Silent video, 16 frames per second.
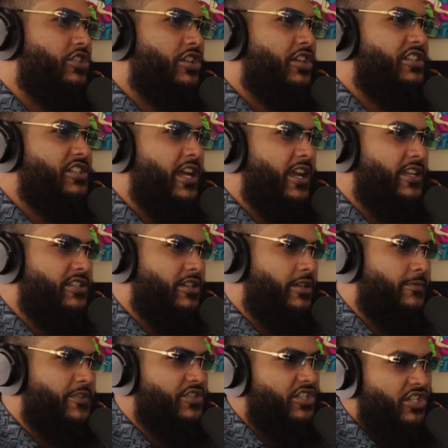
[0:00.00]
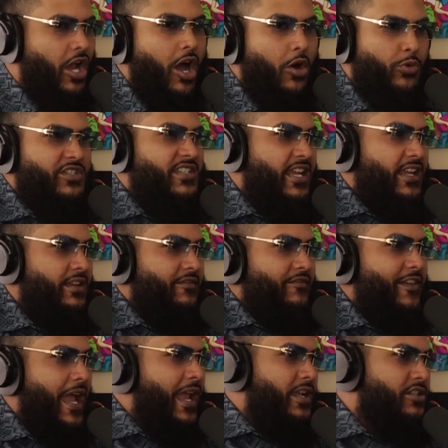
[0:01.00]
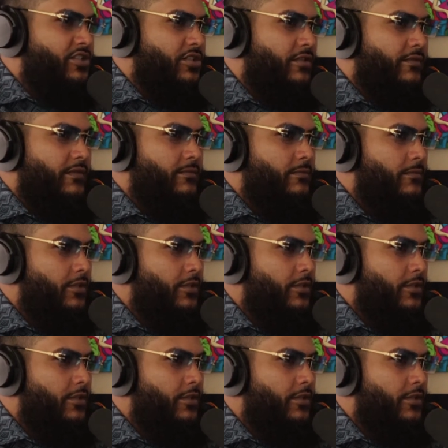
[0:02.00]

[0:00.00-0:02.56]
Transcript: he should change up because y'all were taking advantage of him.